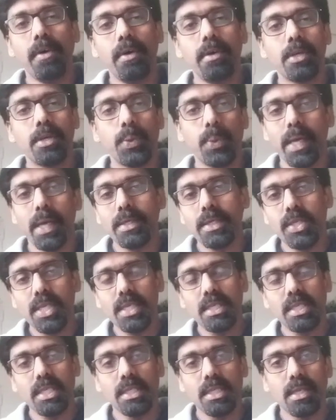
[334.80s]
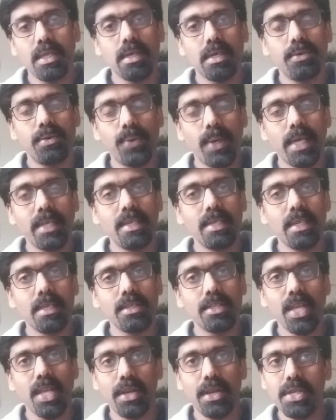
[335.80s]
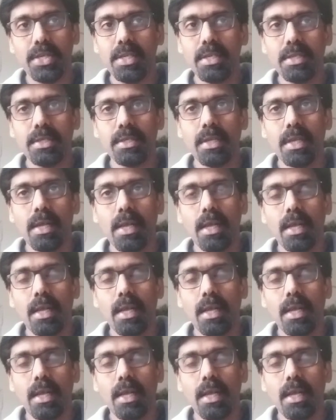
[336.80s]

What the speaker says: questions in the writing sections.